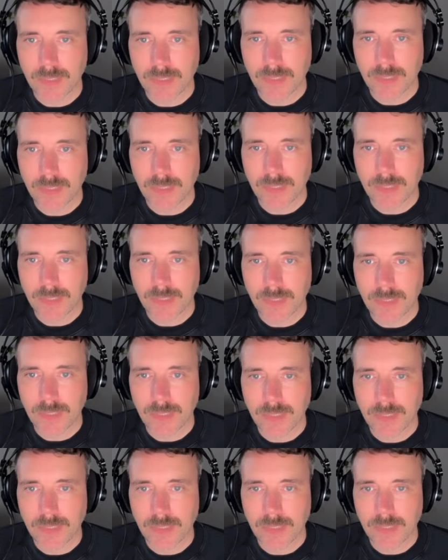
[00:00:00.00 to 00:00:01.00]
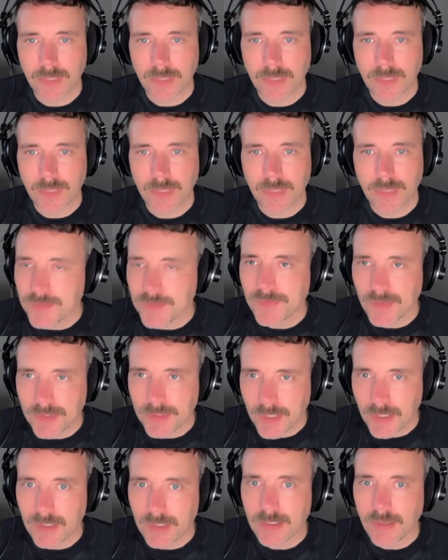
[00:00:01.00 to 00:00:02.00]
public school educations
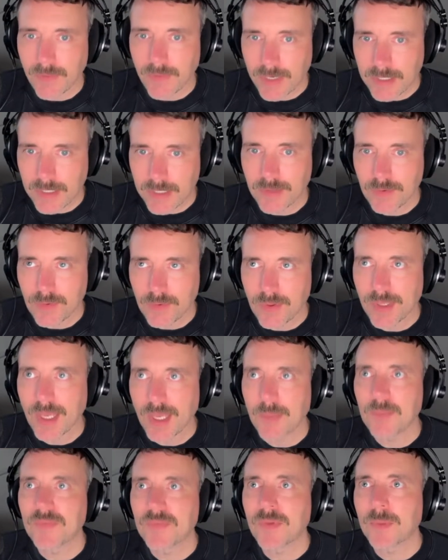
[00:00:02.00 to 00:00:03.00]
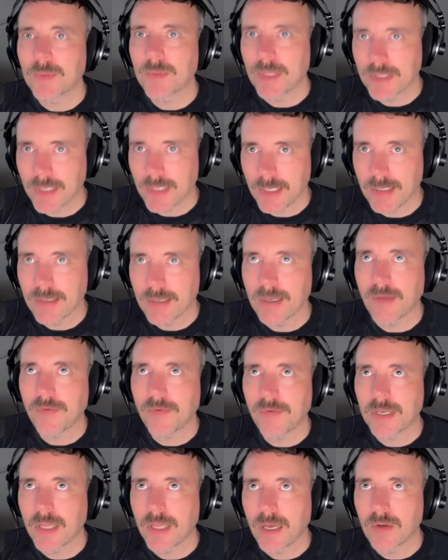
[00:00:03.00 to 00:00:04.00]
and then directly to the game assembly and then
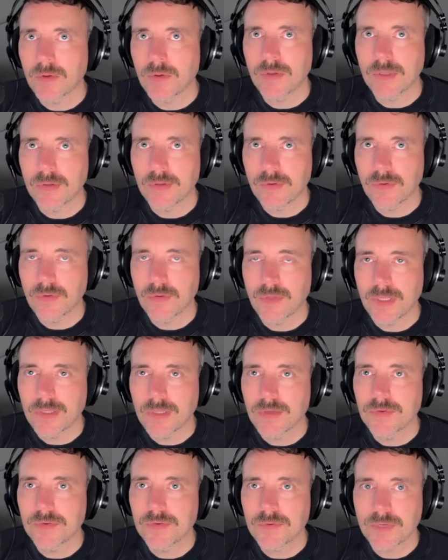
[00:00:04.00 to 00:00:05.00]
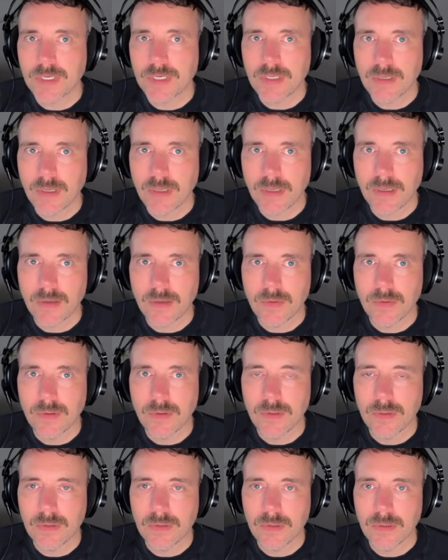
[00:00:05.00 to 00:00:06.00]
directly out into the industry
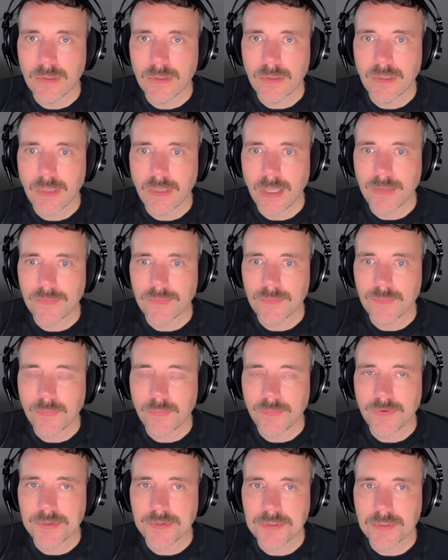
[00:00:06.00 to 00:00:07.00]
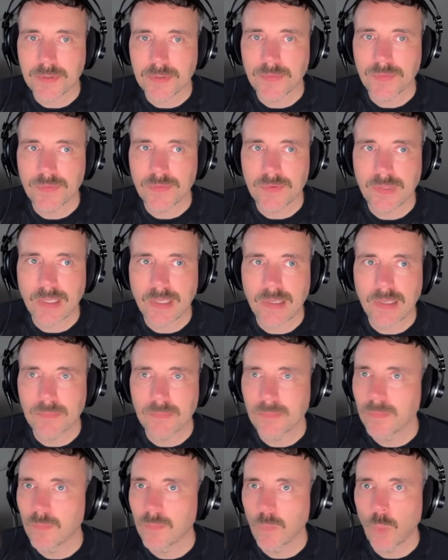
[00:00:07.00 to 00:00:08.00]
as professionals, like
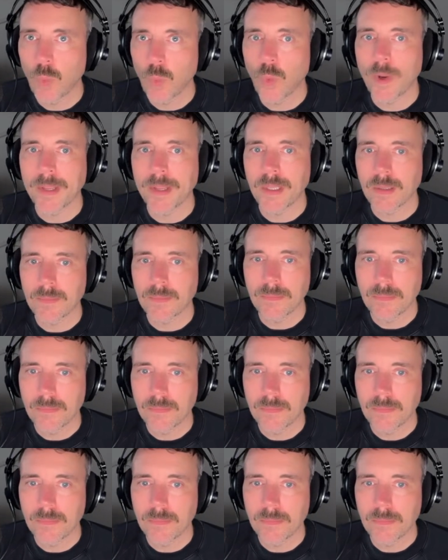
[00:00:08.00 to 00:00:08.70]
way